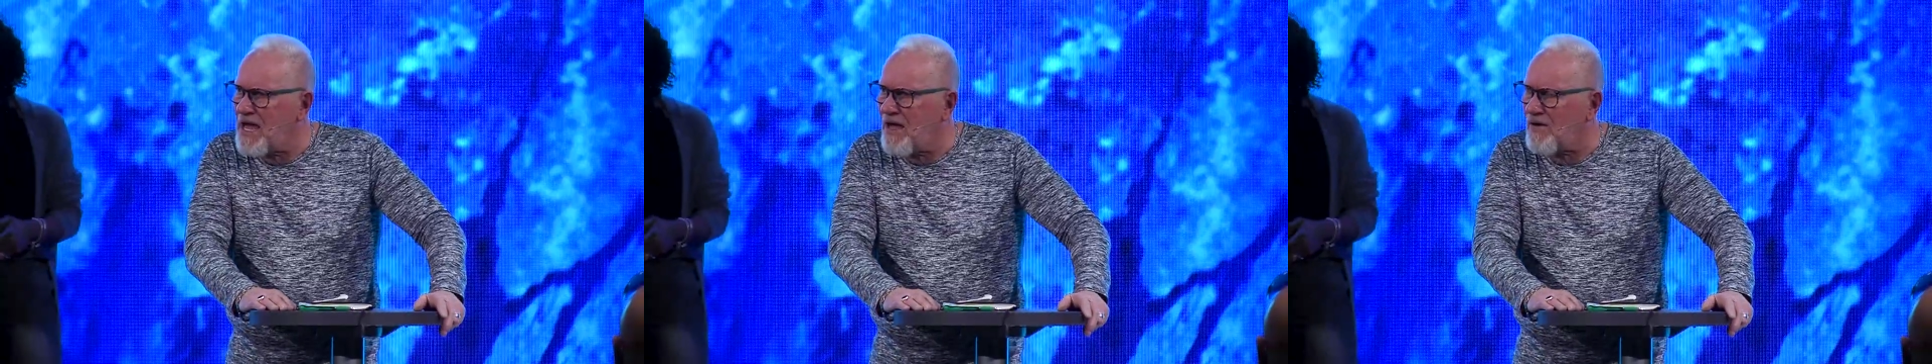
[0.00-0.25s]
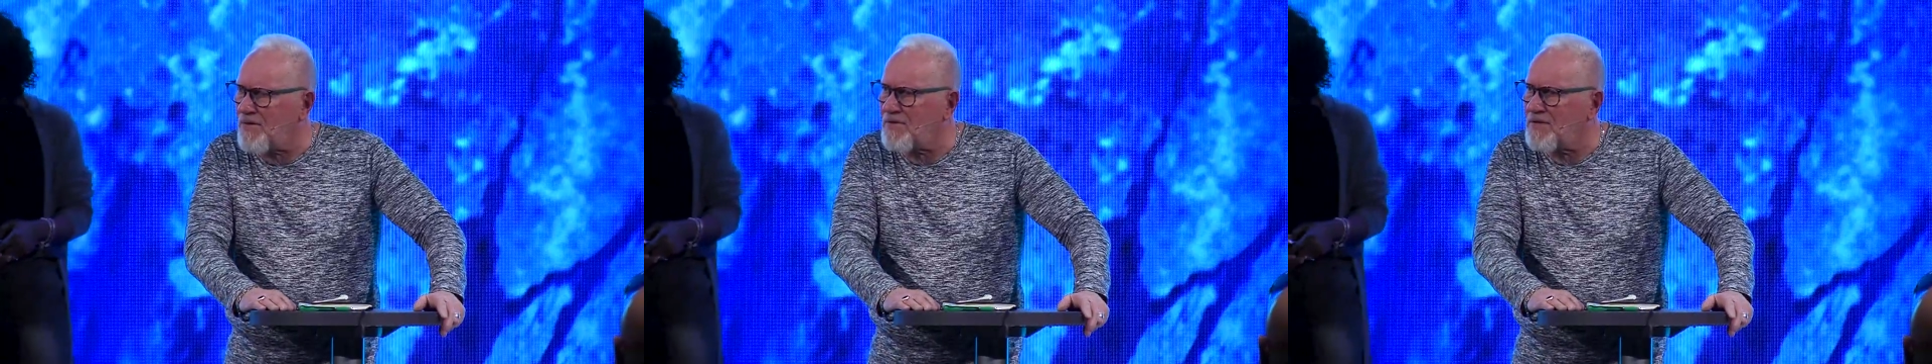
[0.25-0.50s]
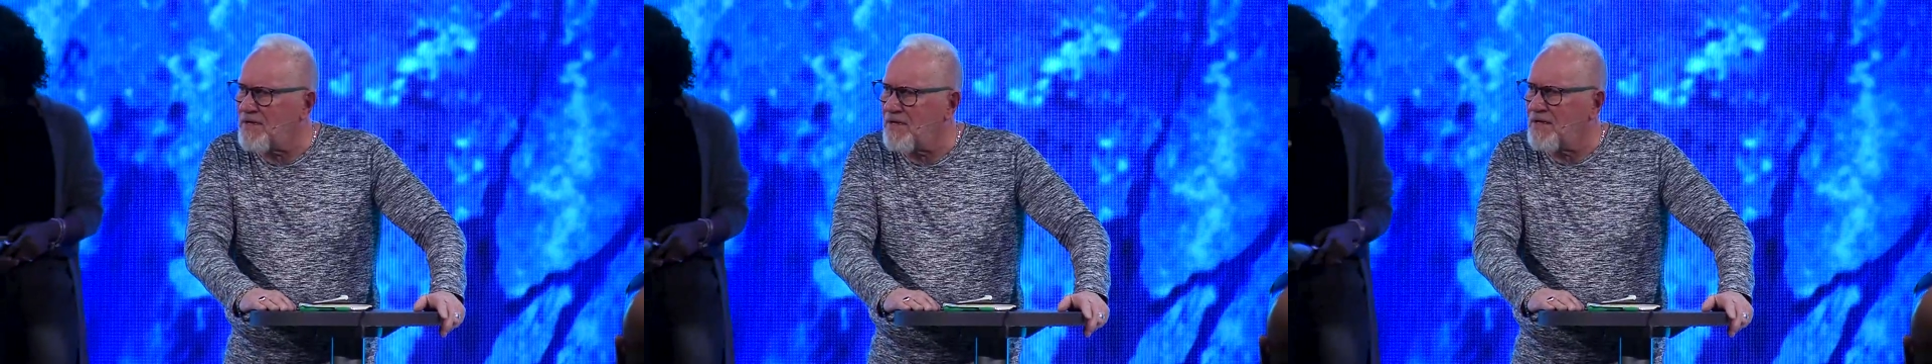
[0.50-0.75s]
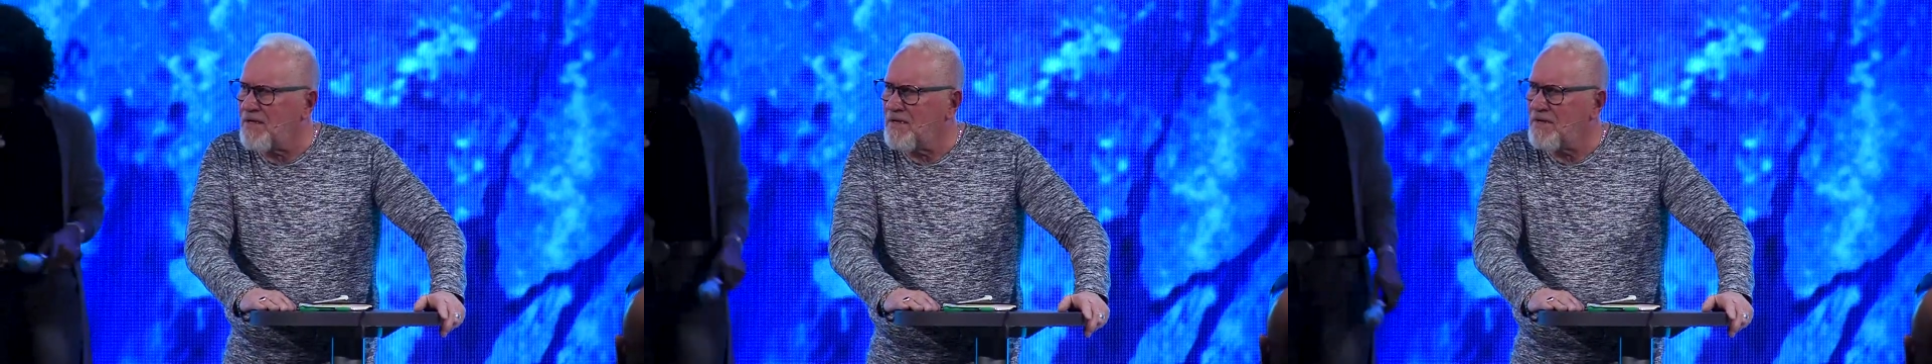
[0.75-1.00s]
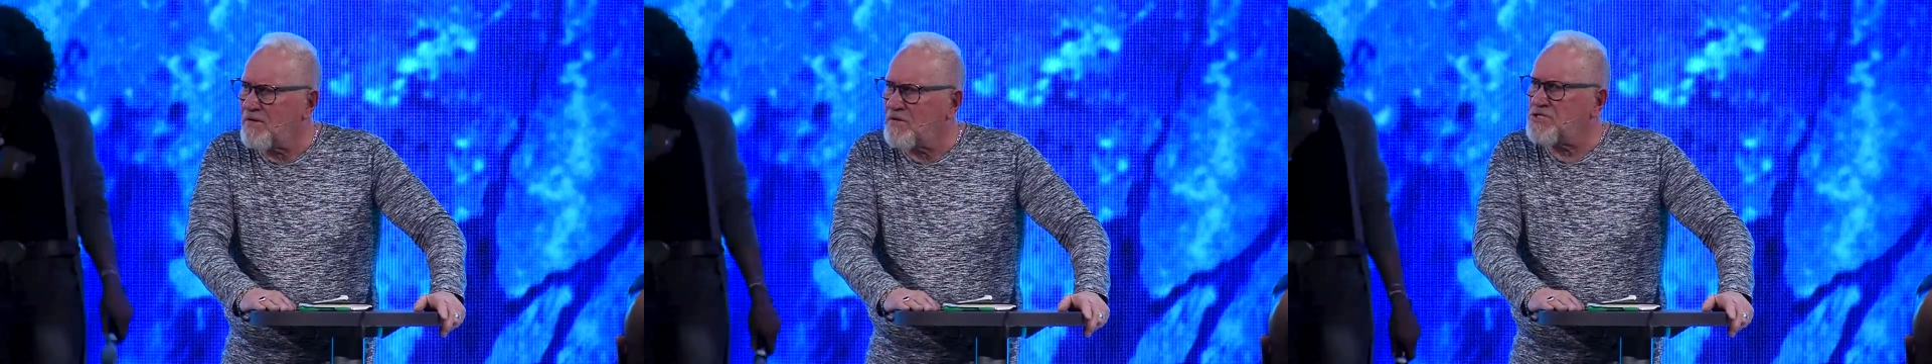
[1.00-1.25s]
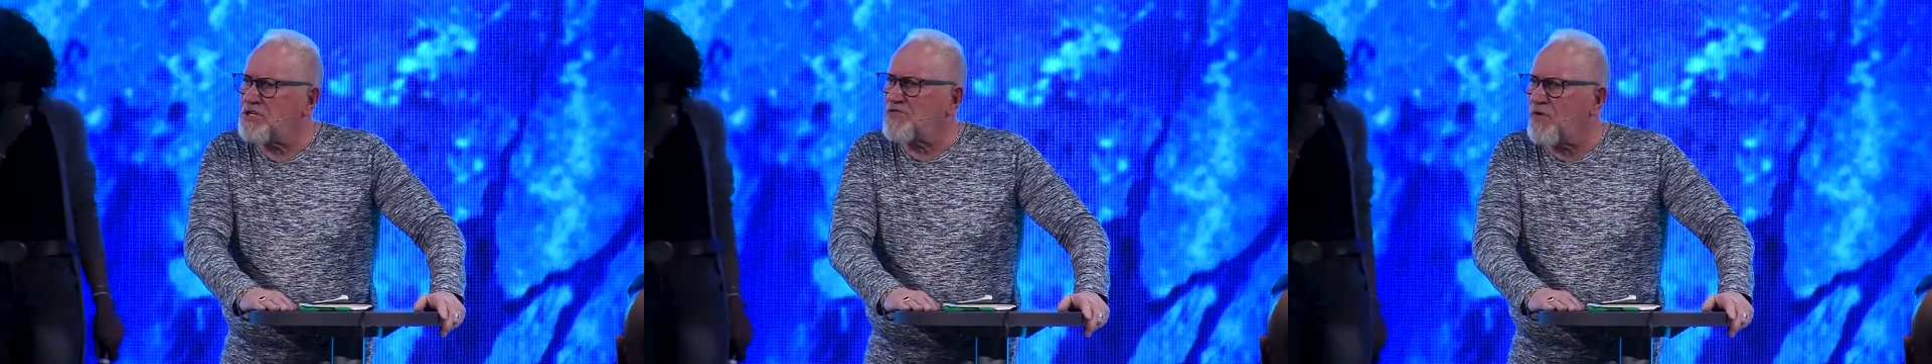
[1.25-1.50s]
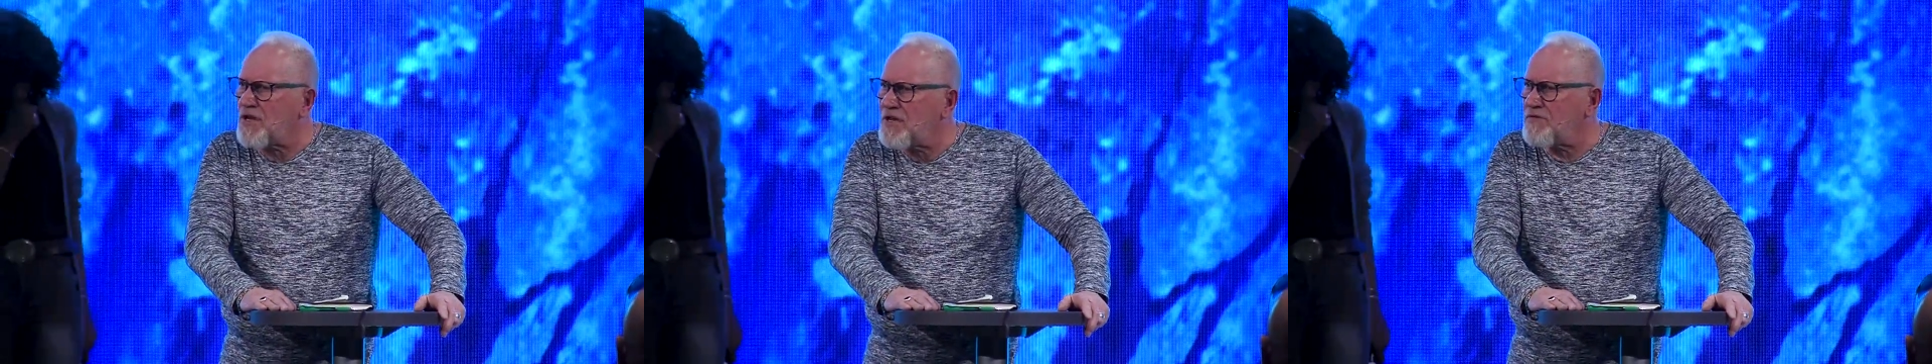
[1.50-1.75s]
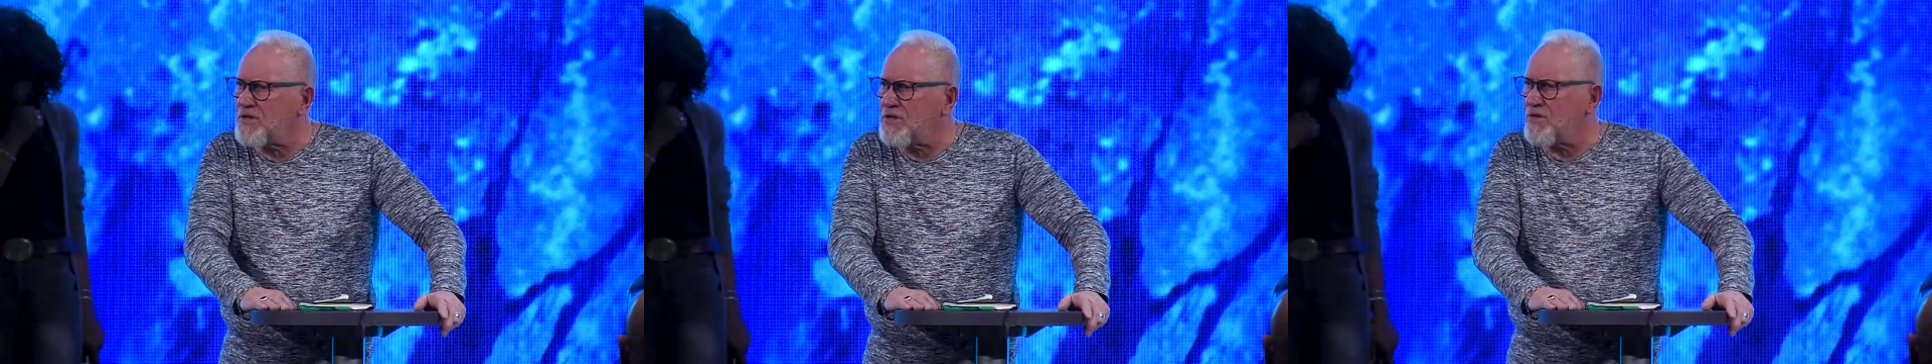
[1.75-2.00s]
now, because He's
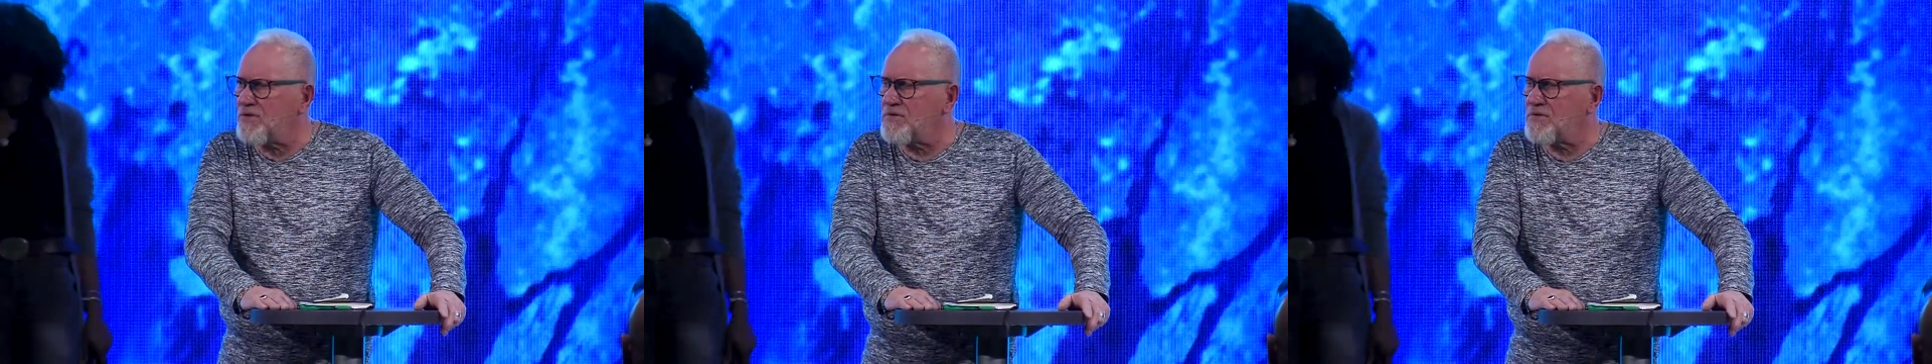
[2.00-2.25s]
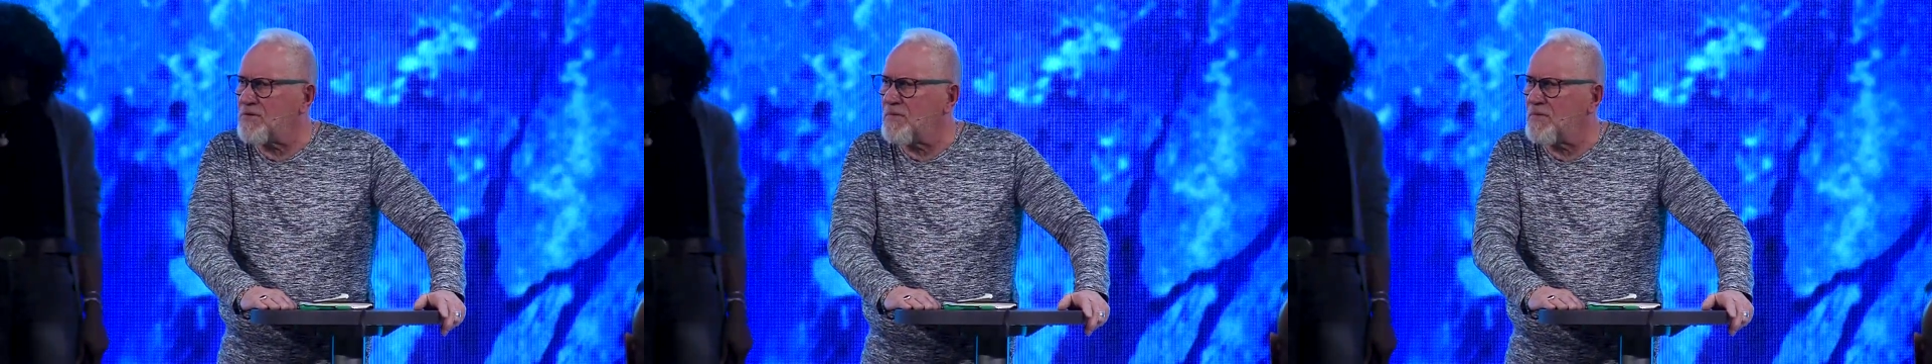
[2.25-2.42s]
forgiven you.